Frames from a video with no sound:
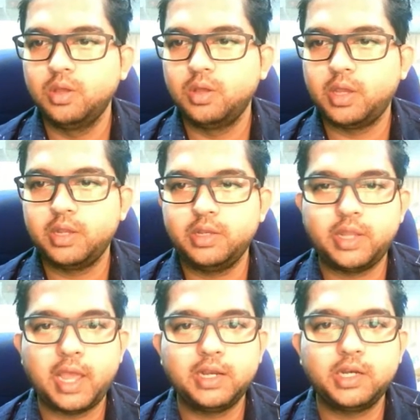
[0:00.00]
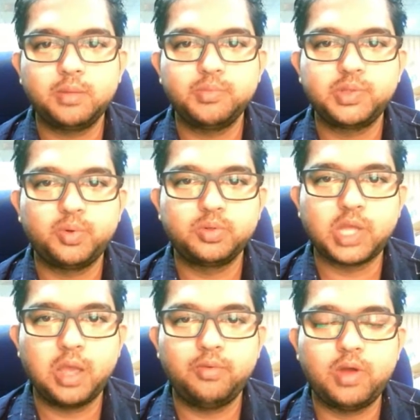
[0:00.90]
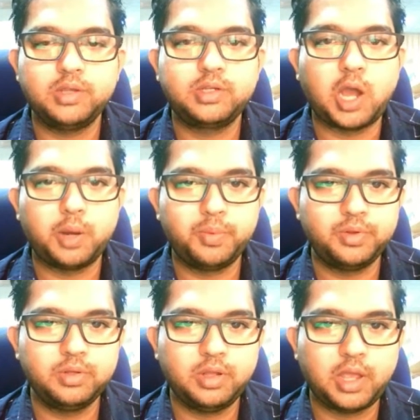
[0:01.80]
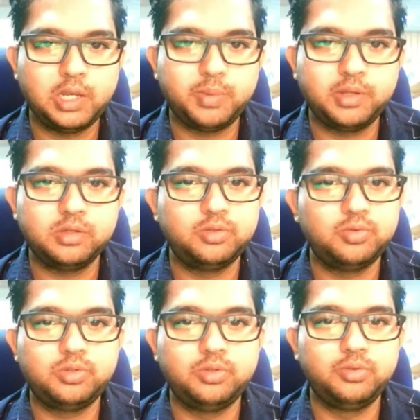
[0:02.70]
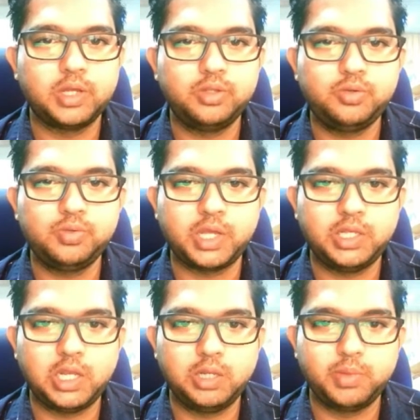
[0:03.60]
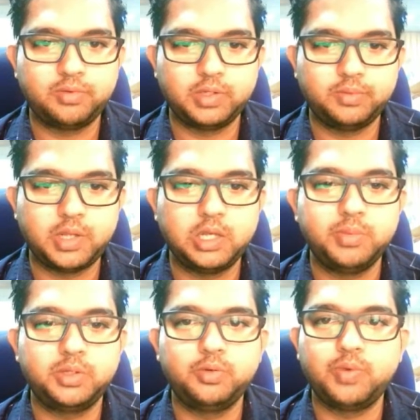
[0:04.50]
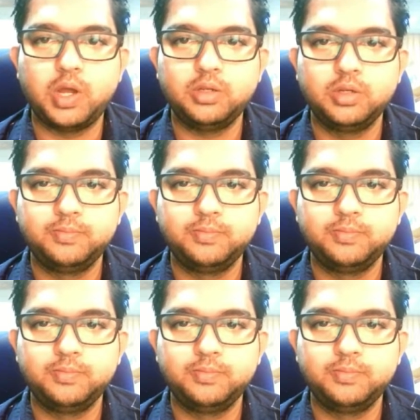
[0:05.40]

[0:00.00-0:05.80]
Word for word: and in add atom, suppose I want carbon element. You can choose any element, whatever element you want.